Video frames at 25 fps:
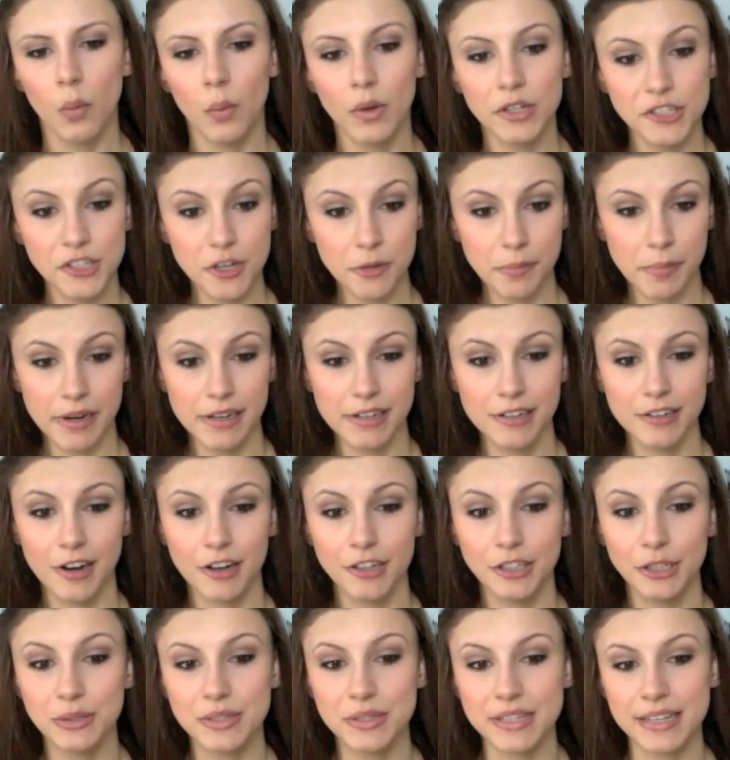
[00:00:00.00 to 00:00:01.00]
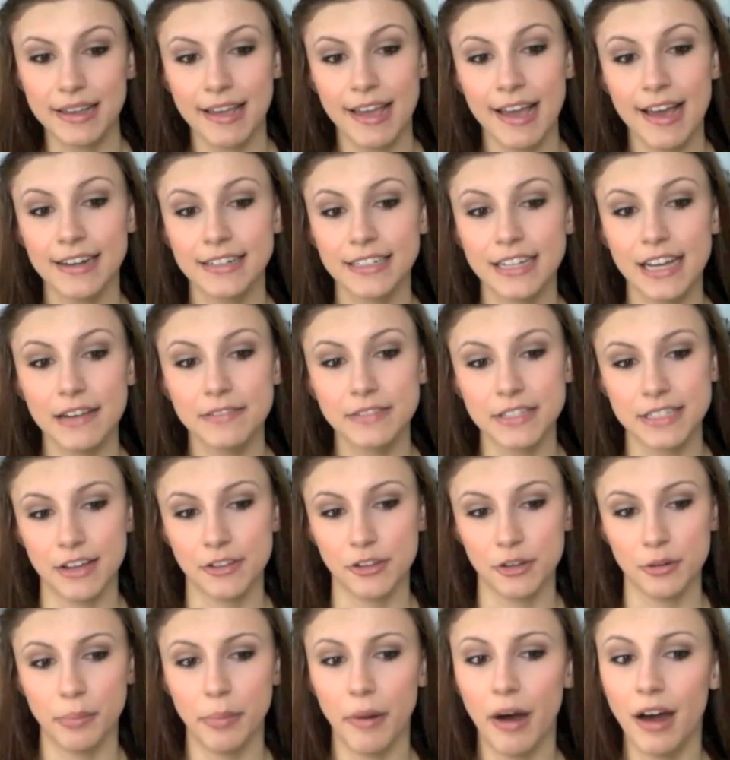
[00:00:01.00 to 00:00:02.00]
What's your opinion on using handcuffs and
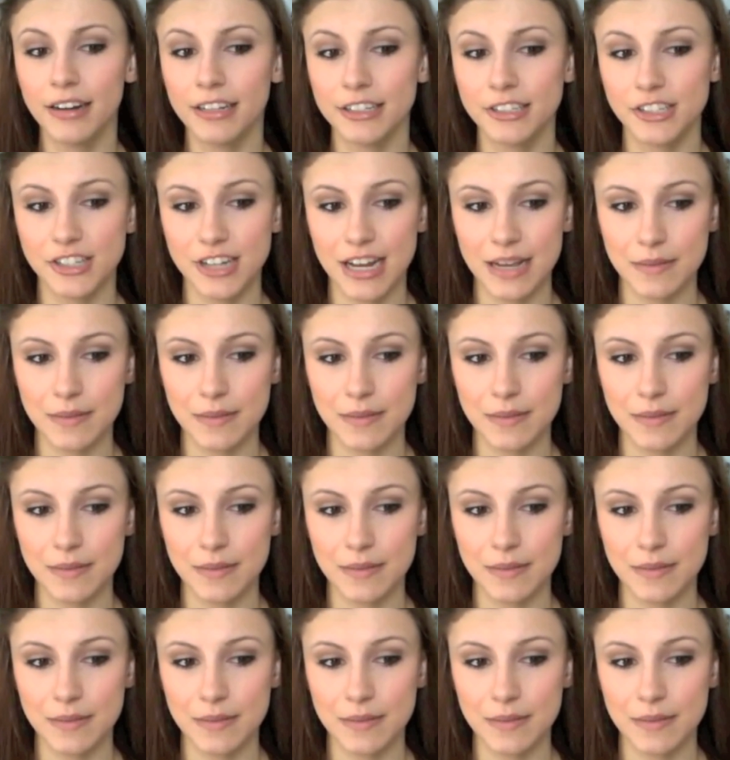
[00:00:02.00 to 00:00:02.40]
other bondage